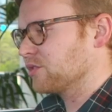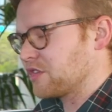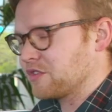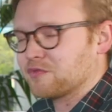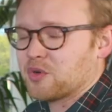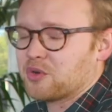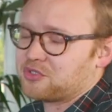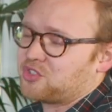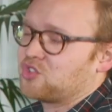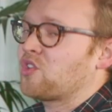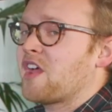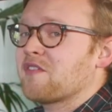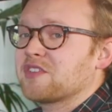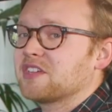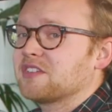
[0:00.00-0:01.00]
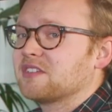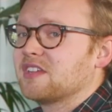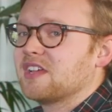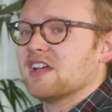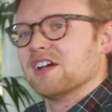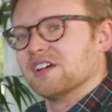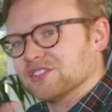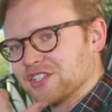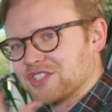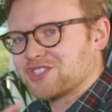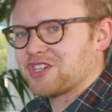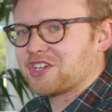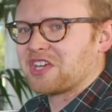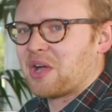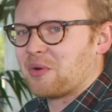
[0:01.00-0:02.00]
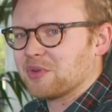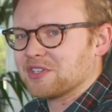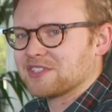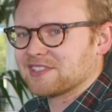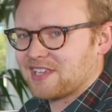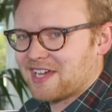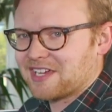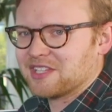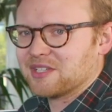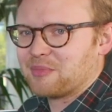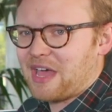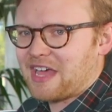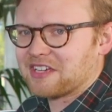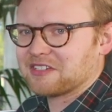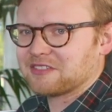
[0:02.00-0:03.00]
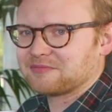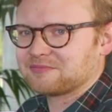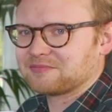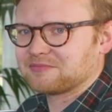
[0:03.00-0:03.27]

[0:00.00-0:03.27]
Looking forward to driving it. Let's check out what it's like in the back.